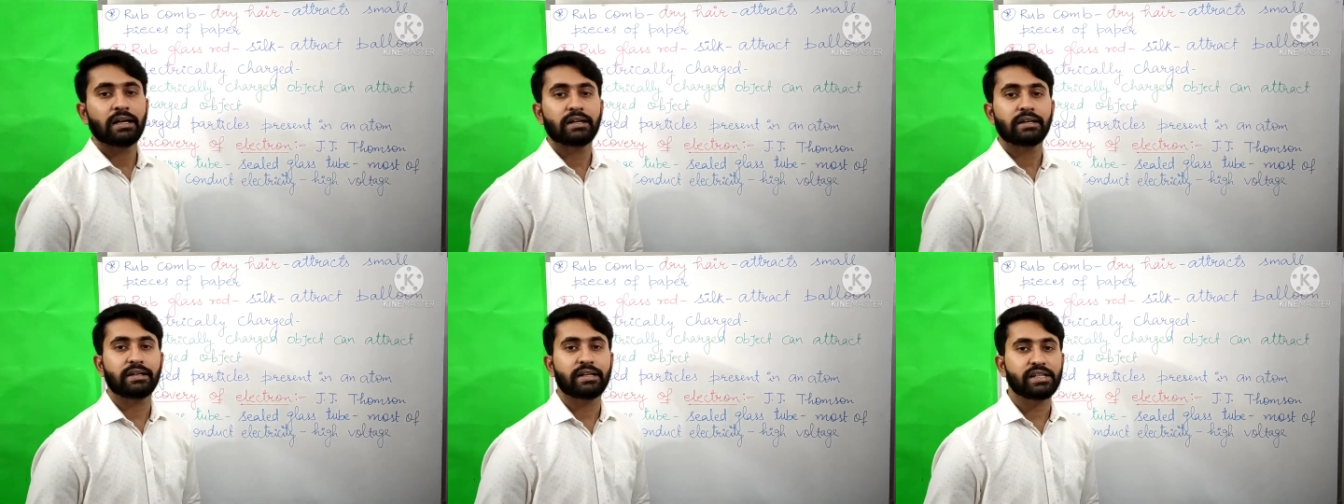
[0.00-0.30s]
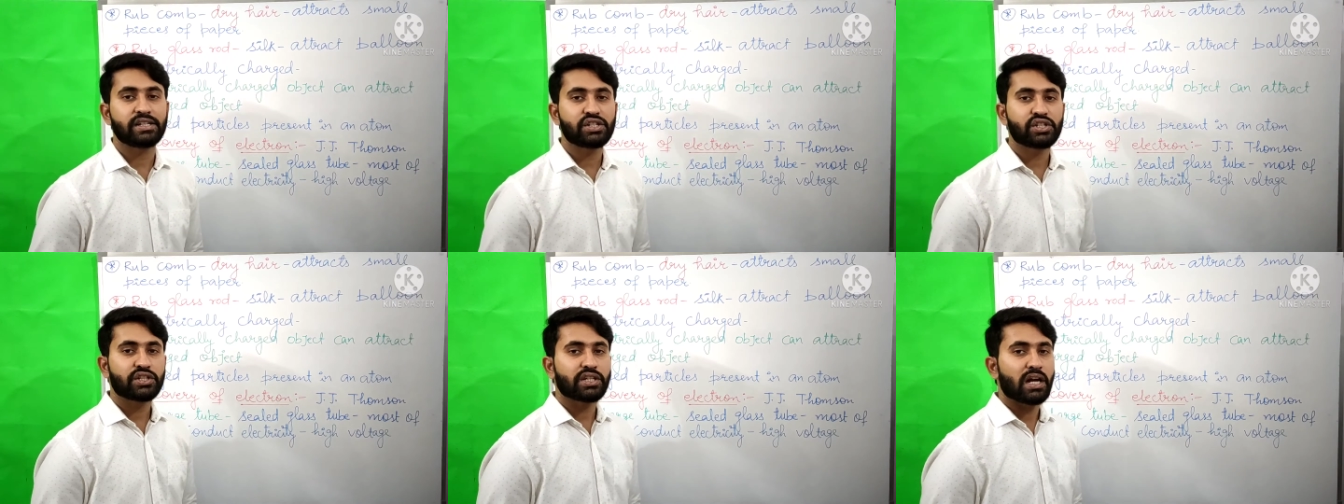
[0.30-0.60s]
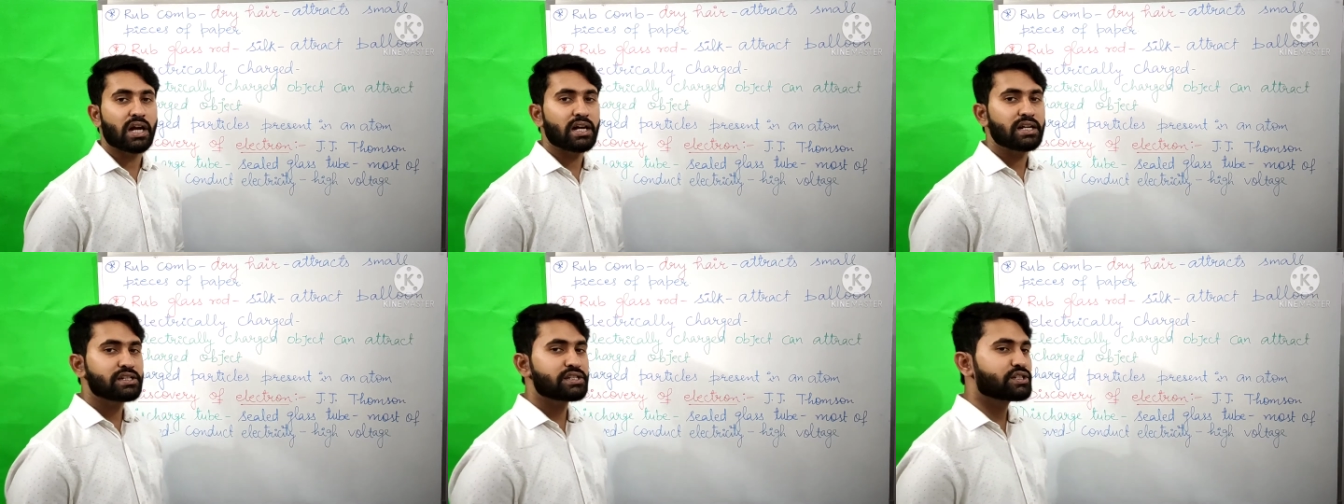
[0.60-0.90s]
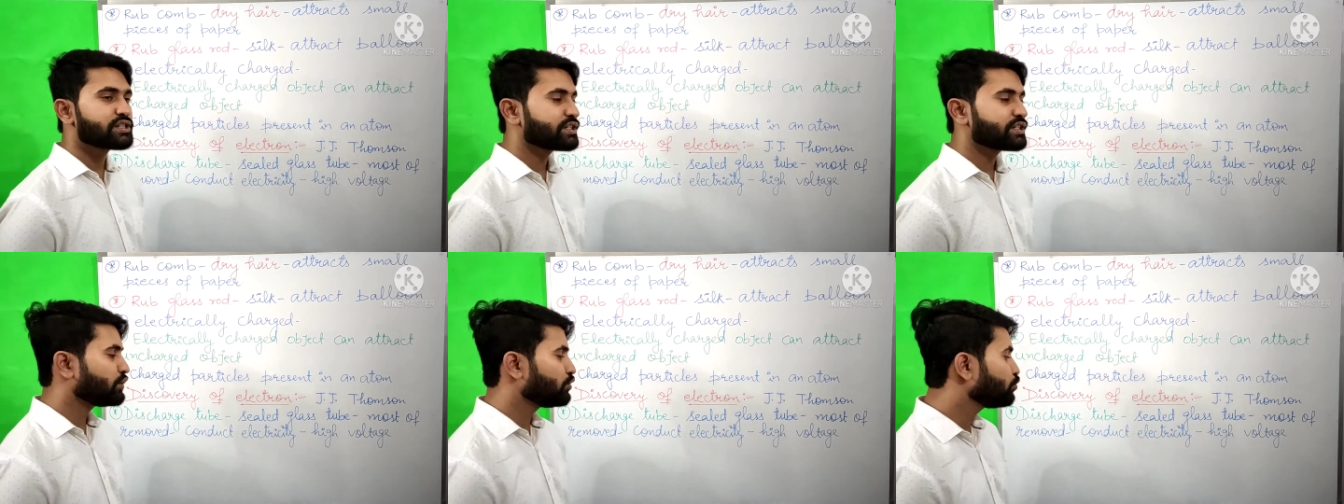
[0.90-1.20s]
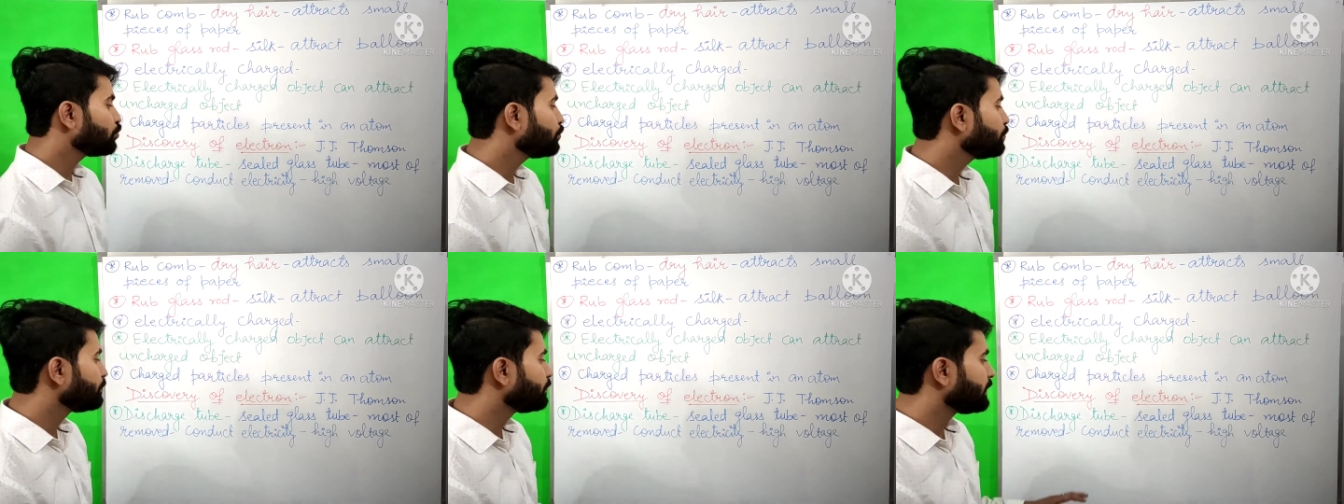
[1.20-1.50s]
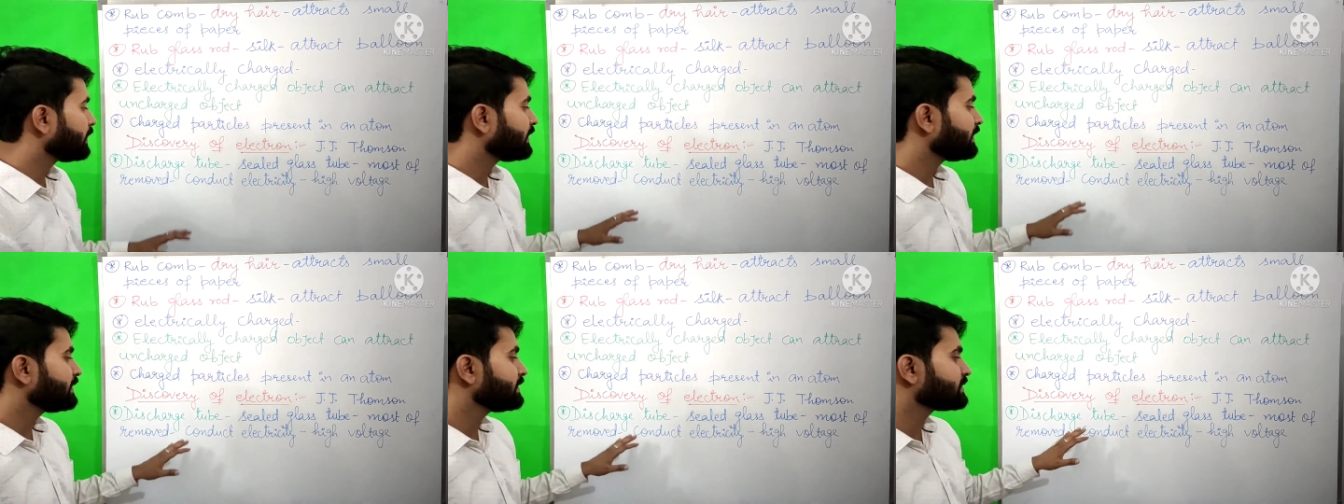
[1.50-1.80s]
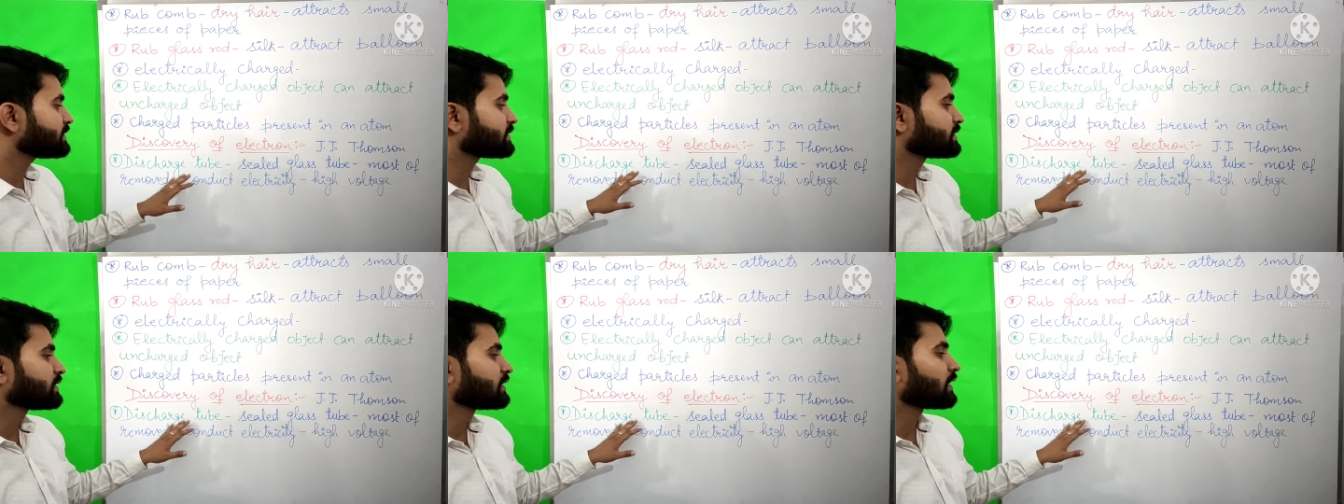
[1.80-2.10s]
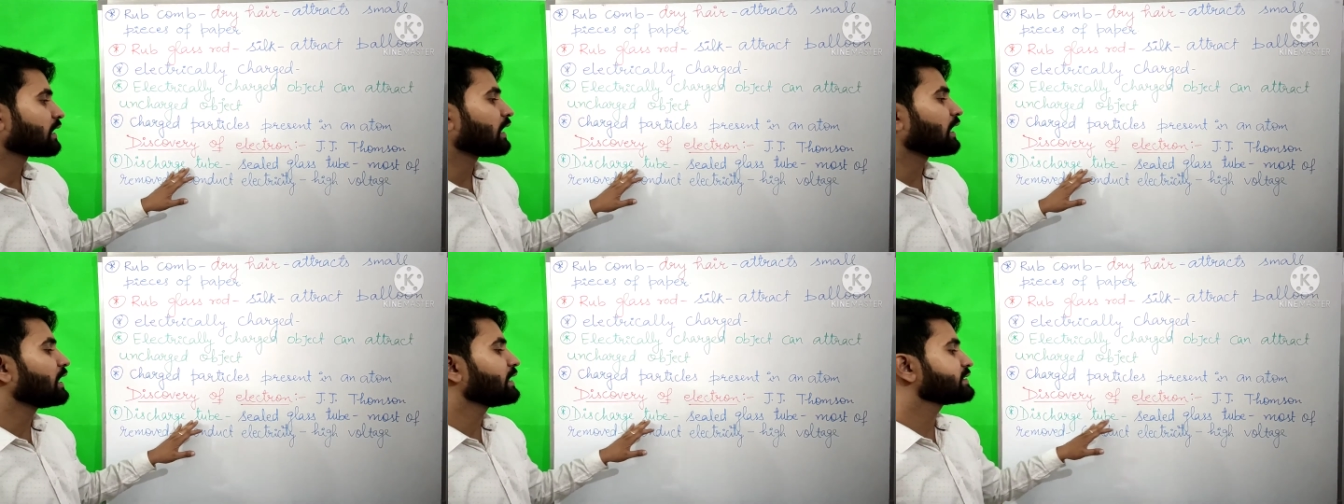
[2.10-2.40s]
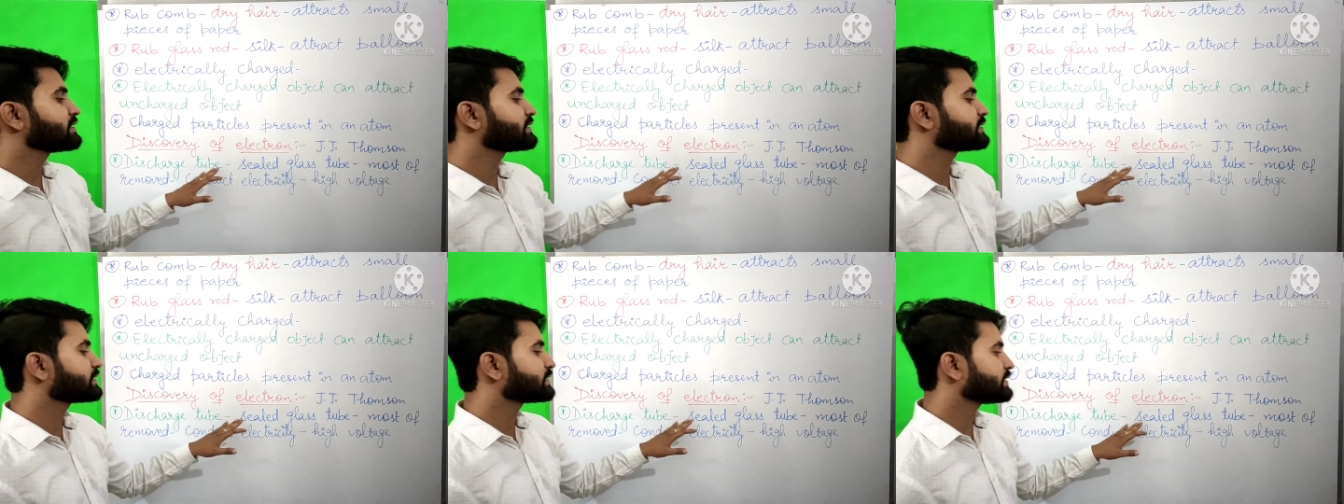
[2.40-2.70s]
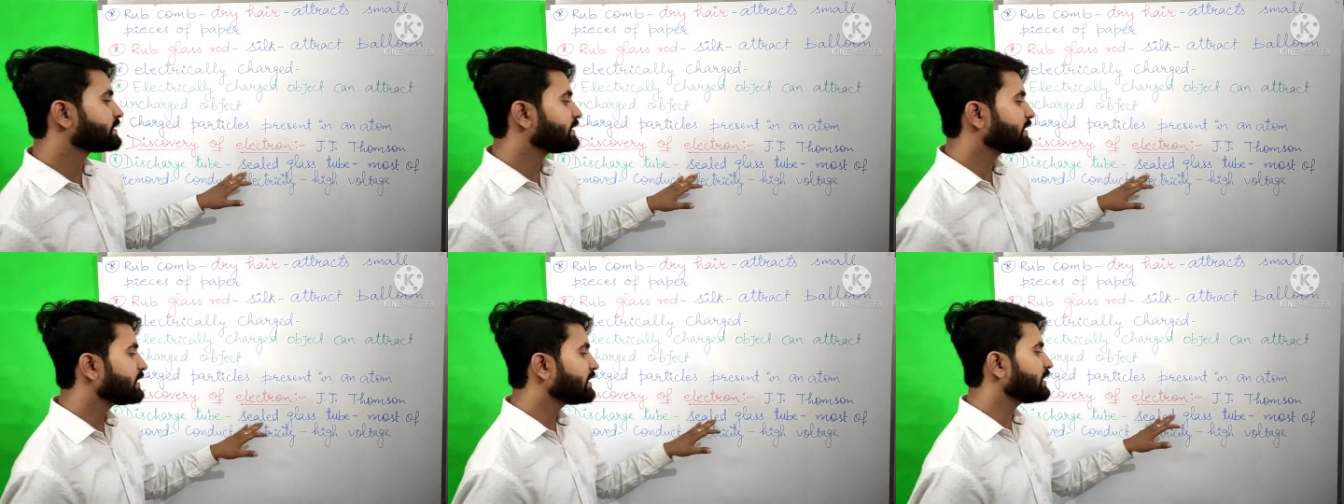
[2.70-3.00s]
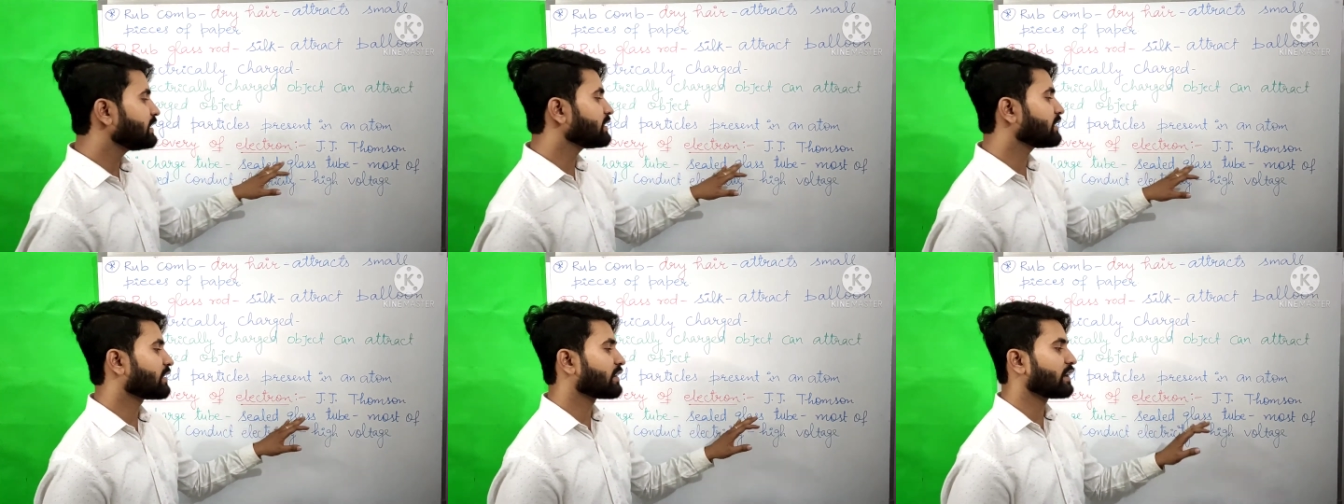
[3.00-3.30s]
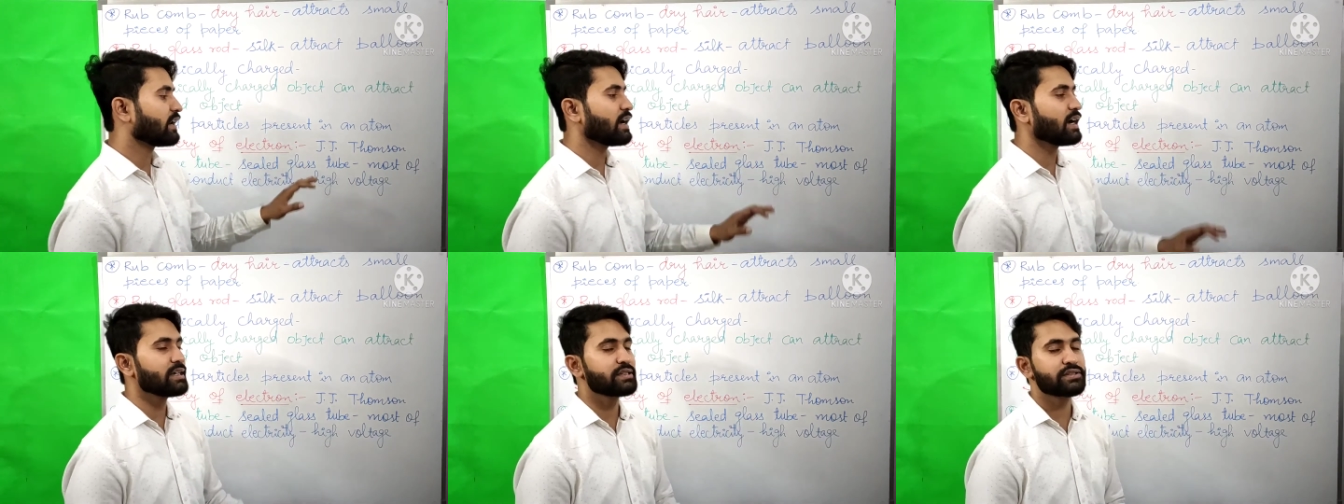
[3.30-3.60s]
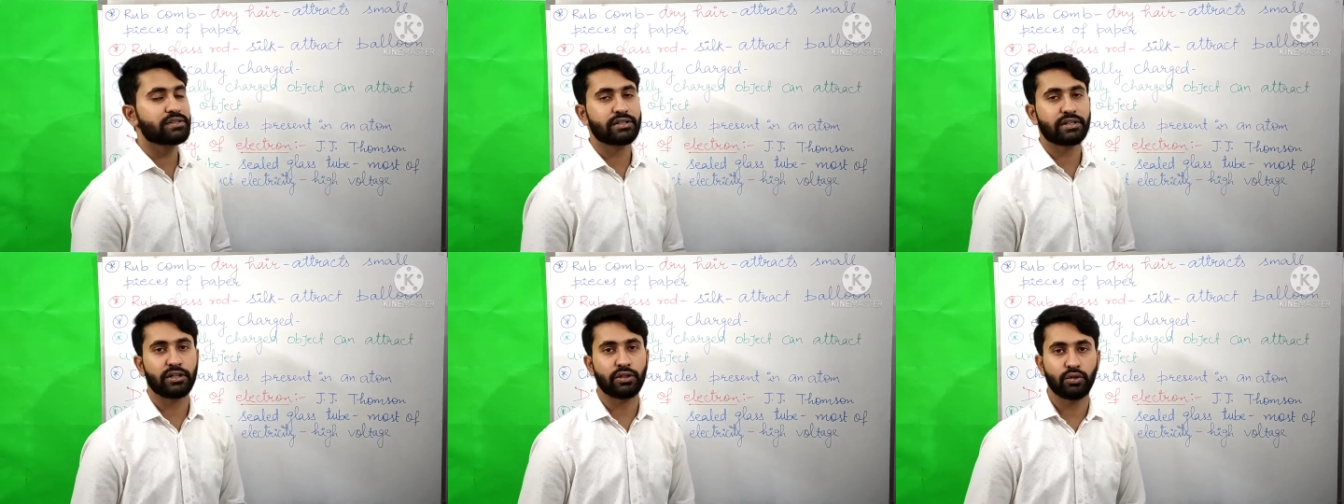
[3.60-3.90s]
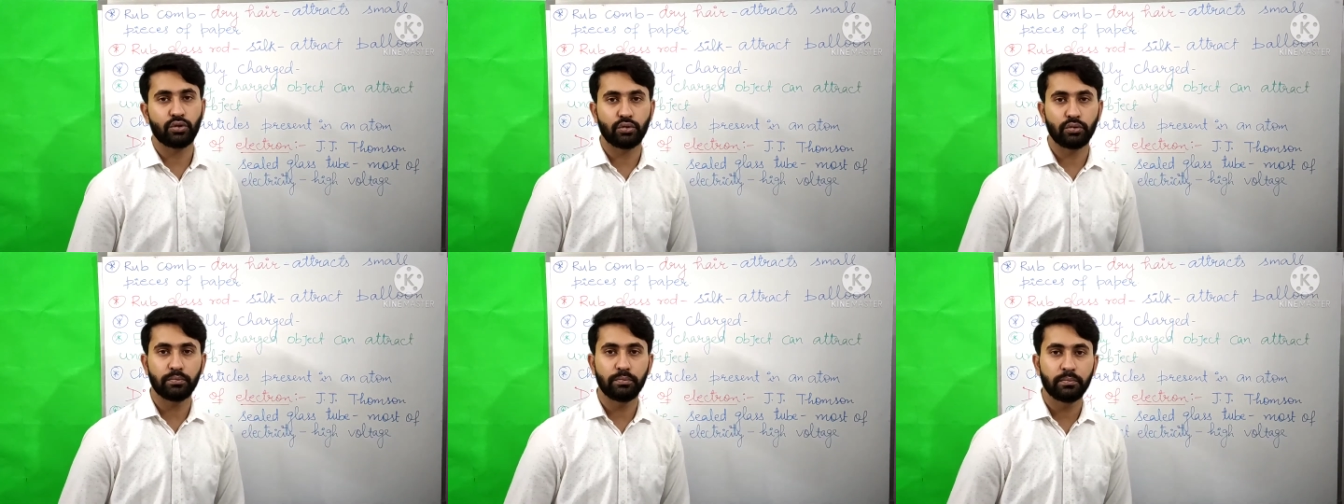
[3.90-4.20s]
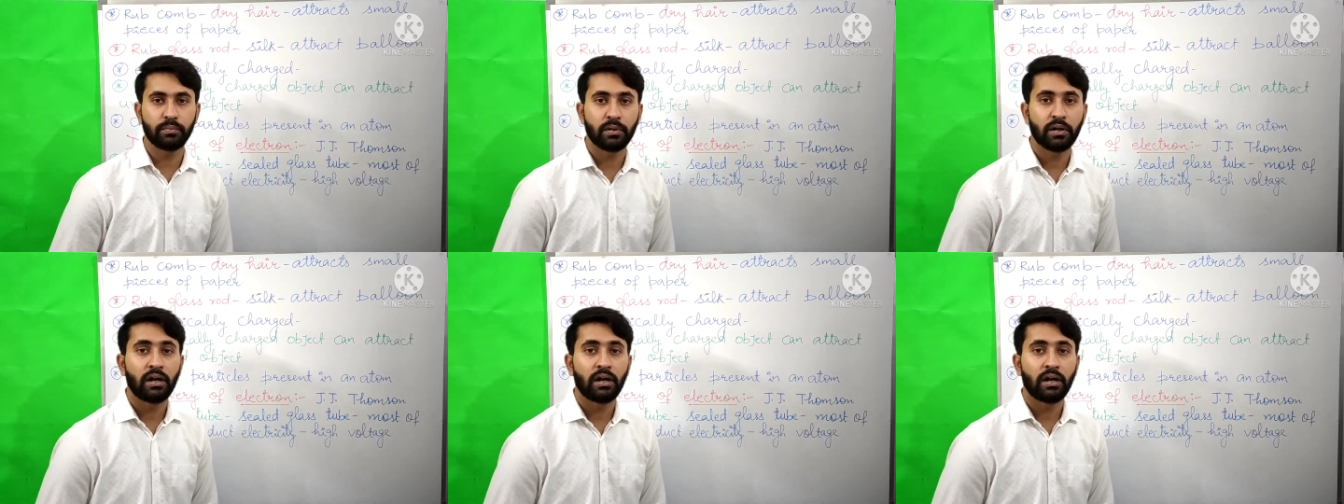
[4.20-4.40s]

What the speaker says: Discharge tube means a sealed glass tube